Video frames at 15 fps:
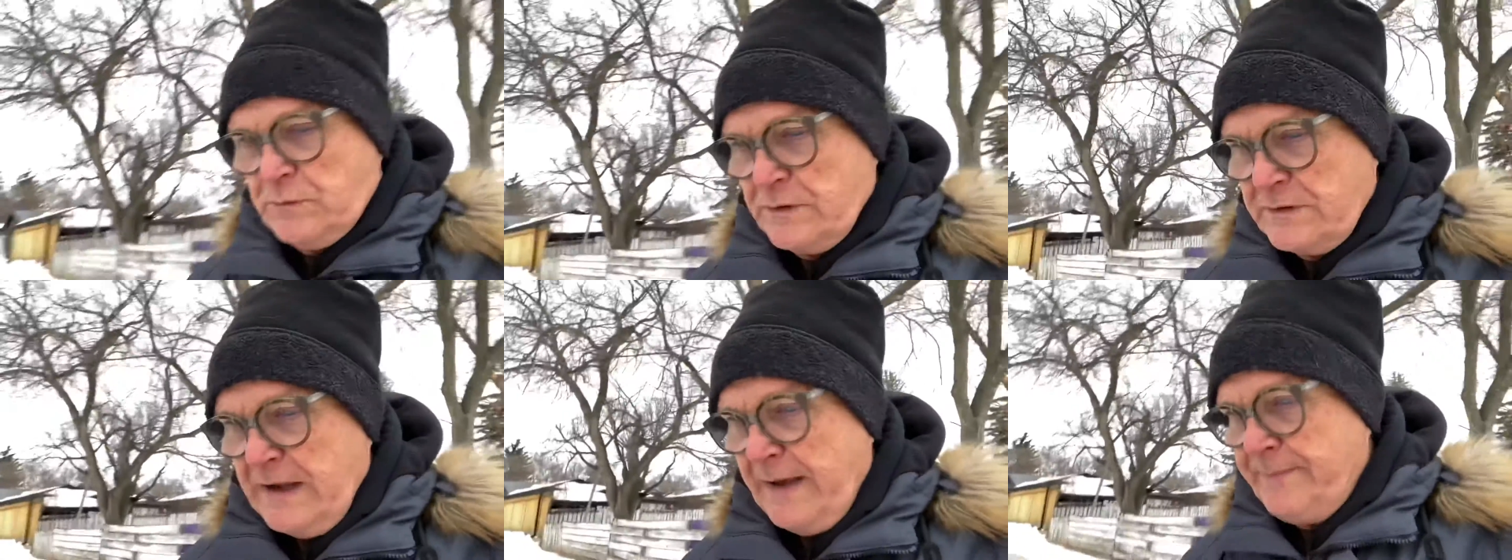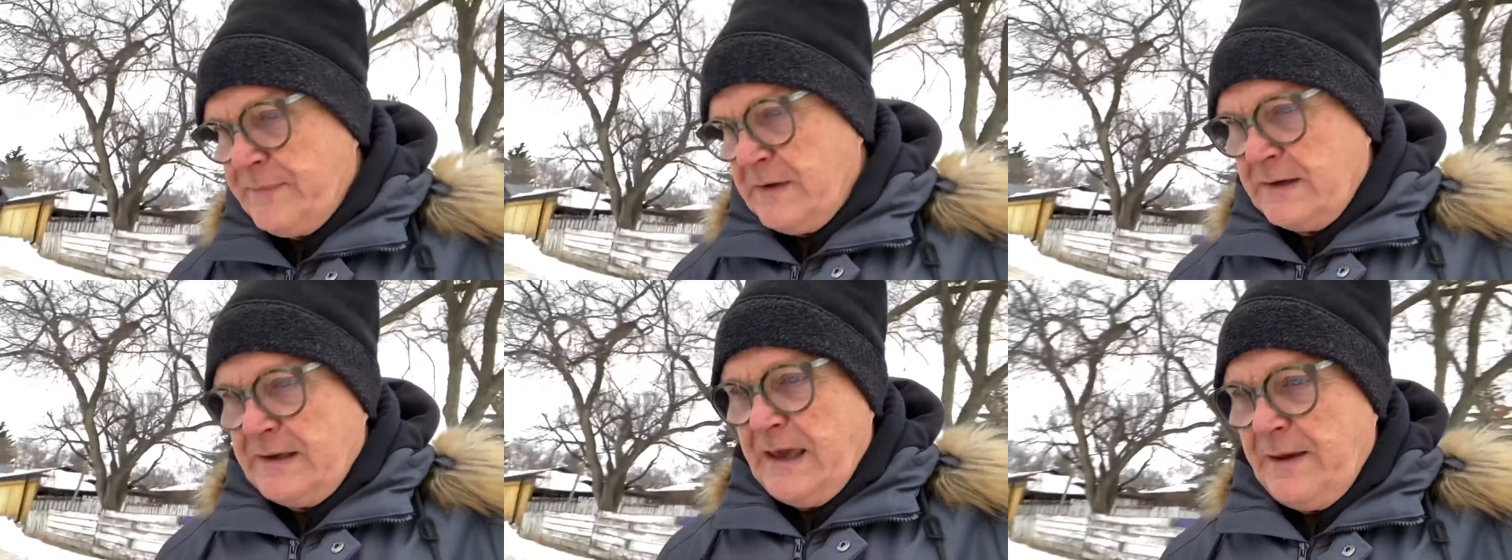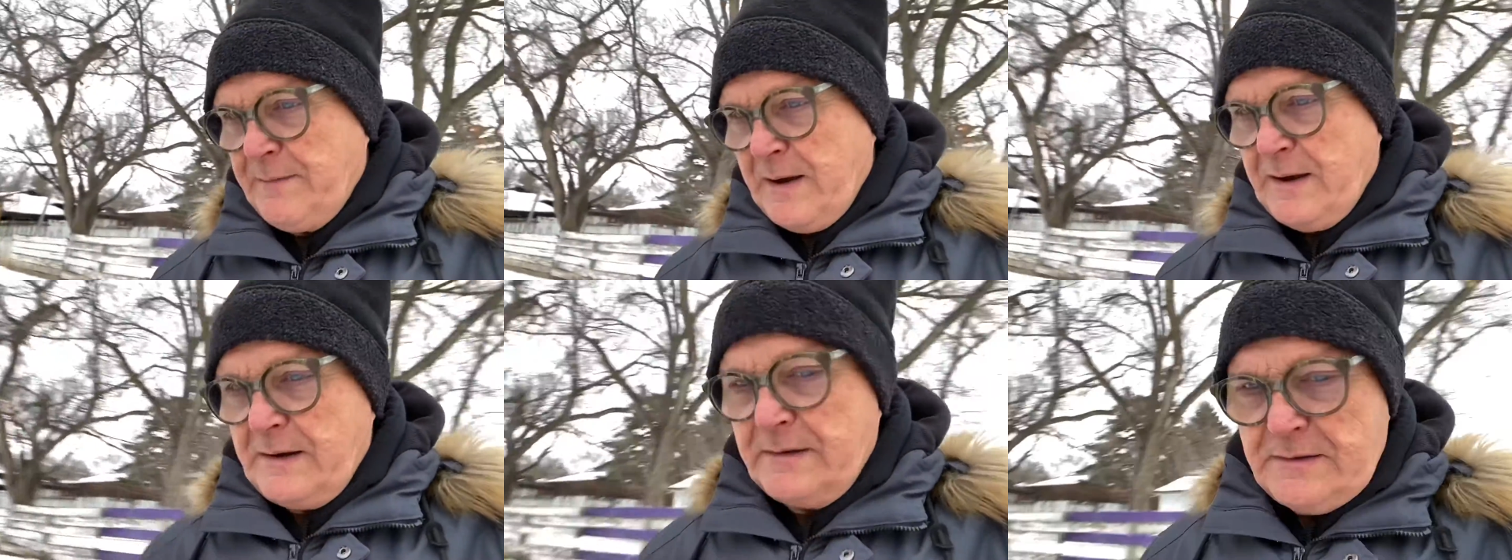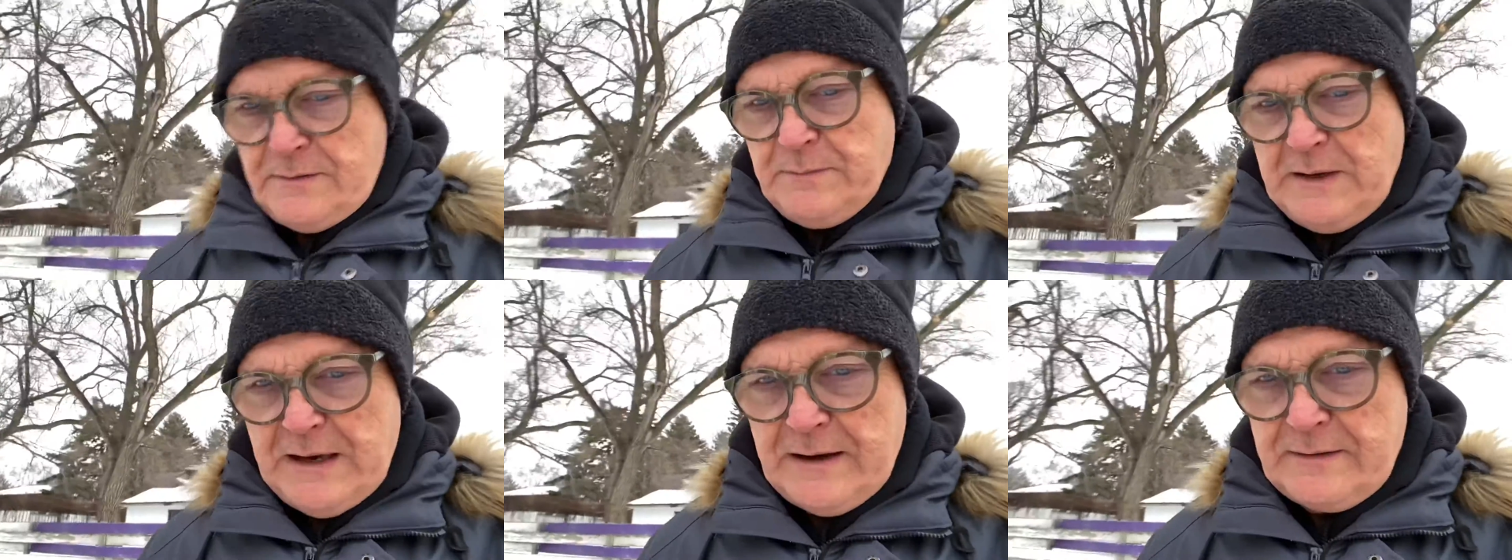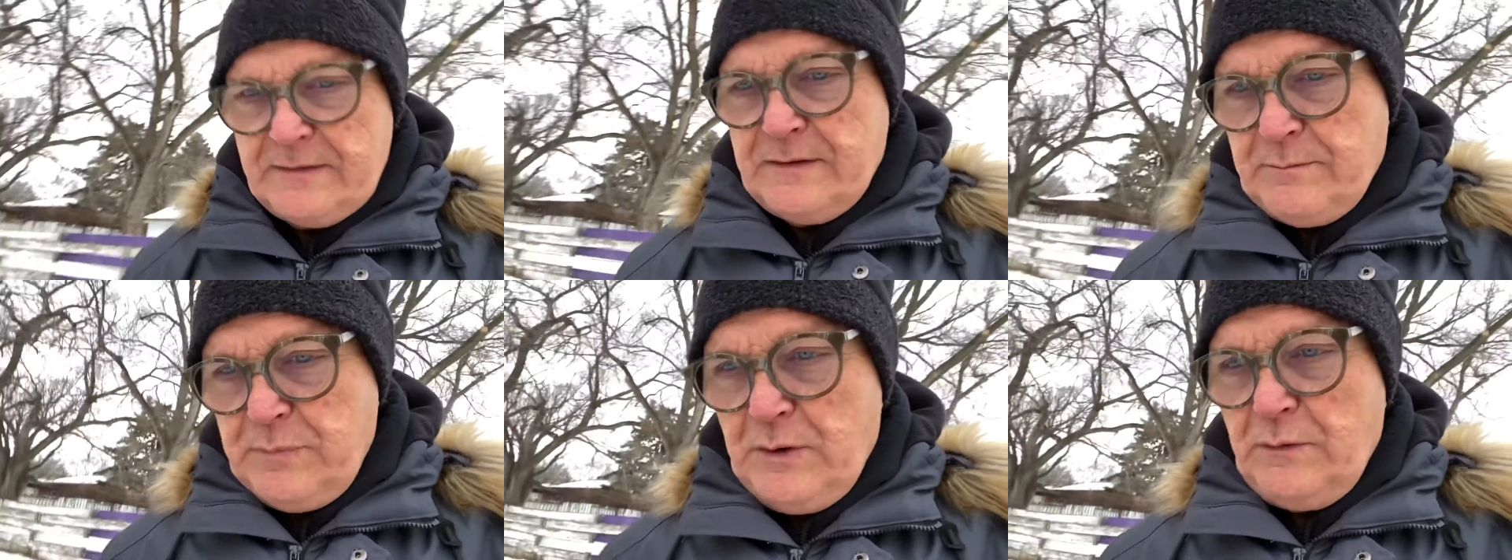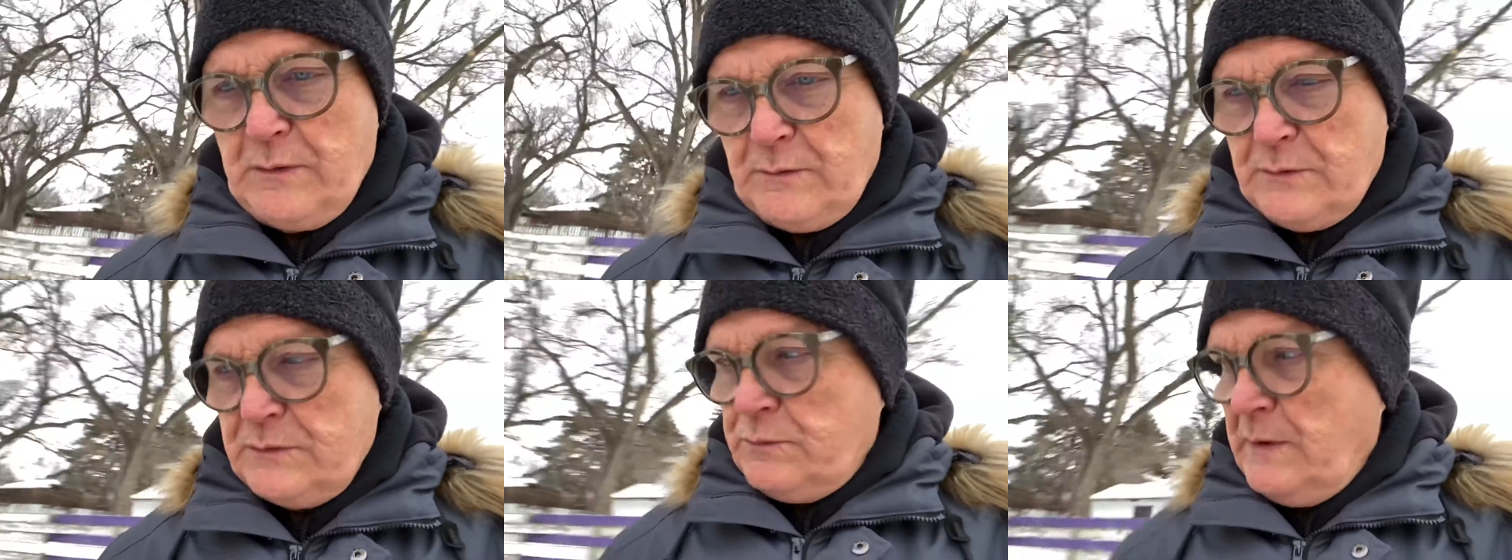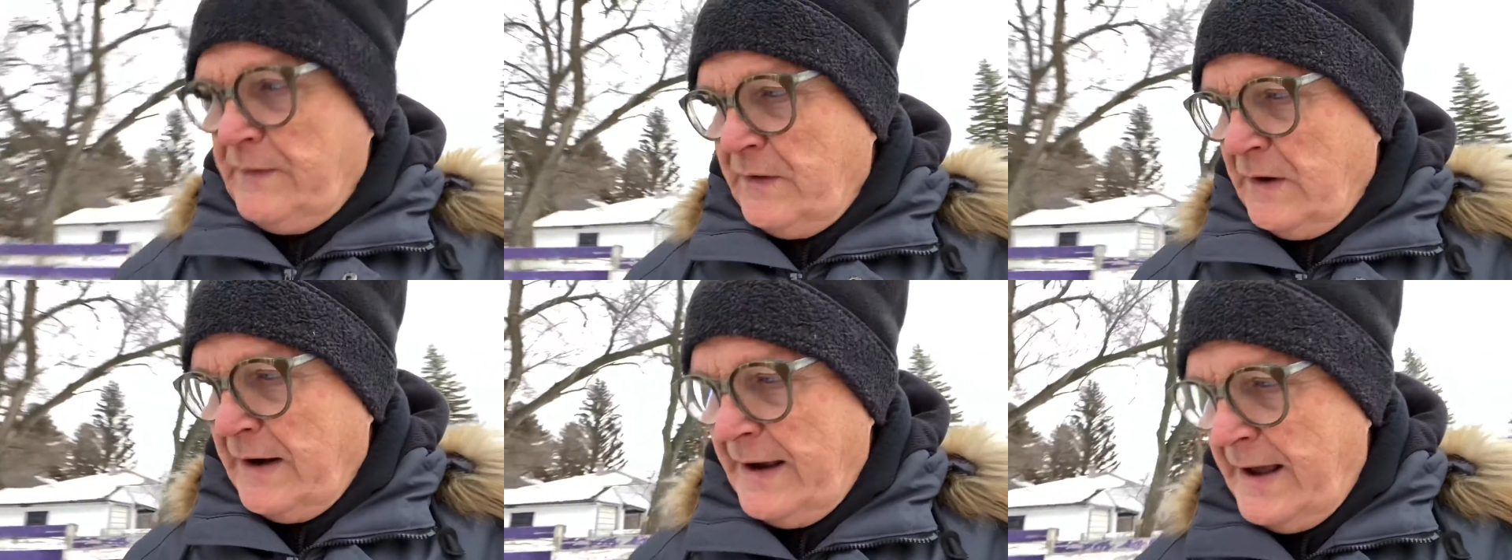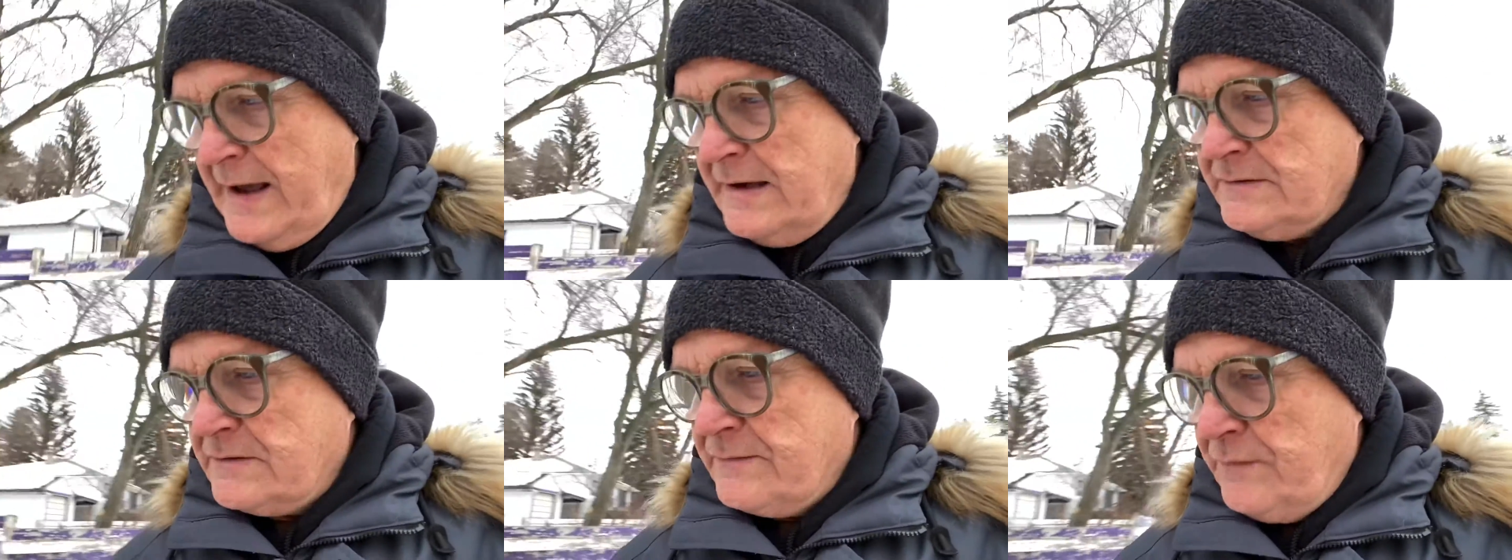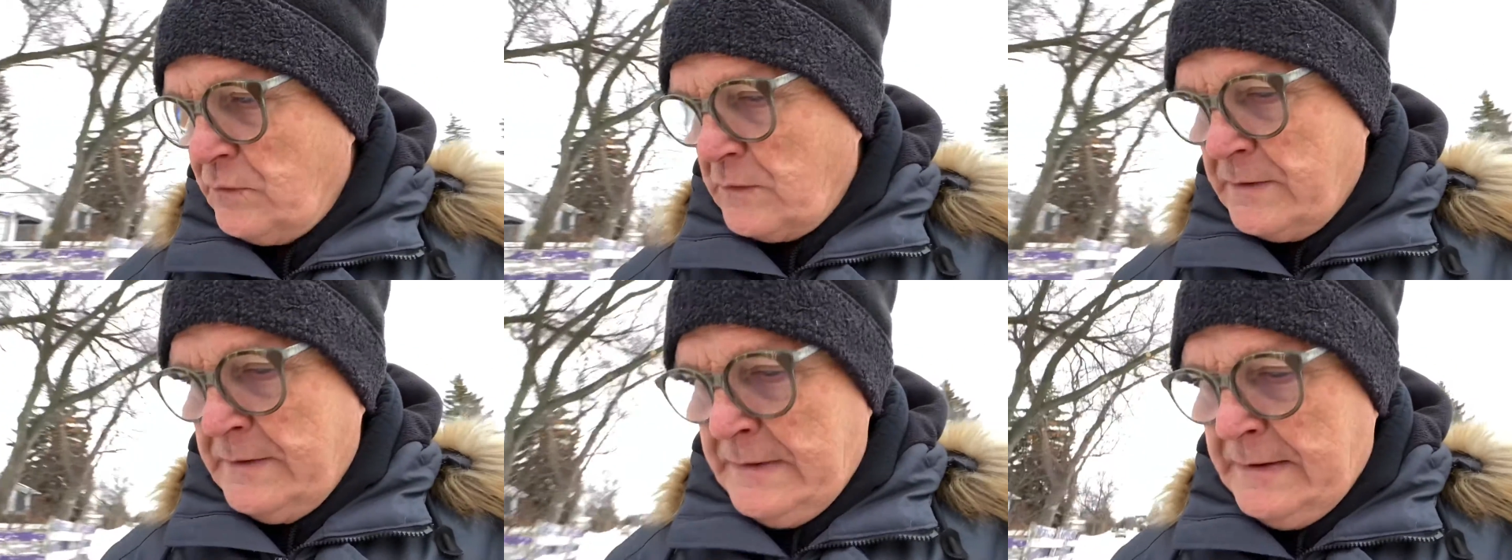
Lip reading: tap that came out to me out of the blue. It was one that I asked for.